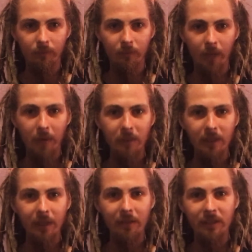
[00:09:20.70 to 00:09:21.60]
I
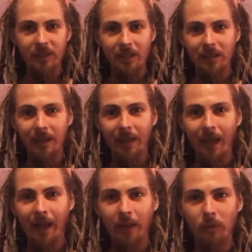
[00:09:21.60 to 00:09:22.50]
mean, in the sense
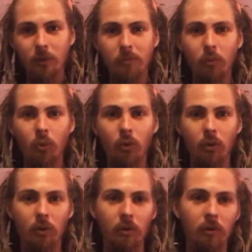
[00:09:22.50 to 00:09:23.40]
that it was
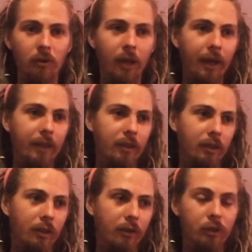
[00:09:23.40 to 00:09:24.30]
more like
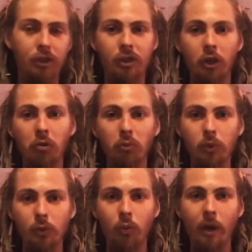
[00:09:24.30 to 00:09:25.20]
the scope
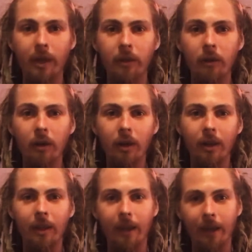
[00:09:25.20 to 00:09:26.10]
was wider,
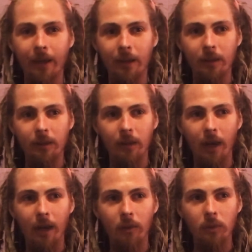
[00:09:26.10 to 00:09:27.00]
and
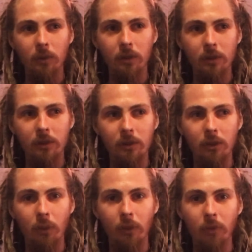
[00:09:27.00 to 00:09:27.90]
I was
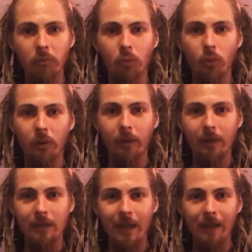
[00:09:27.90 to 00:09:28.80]
going through more
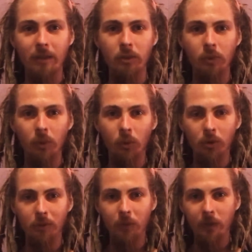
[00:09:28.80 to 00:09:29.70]
things that had to do with
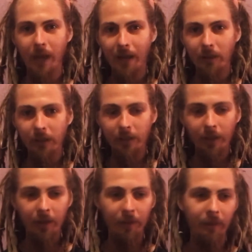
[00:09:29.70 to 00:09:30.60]
ultimate reality
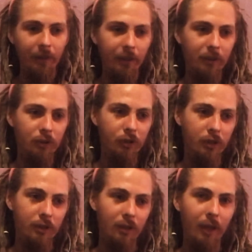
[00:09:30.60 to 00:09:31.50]
than
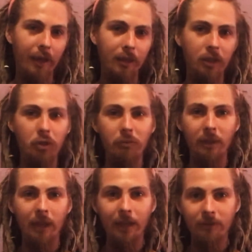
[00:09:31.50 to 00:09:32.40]
just like
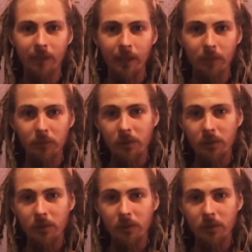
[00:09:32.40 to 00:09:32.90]
human lifetimes.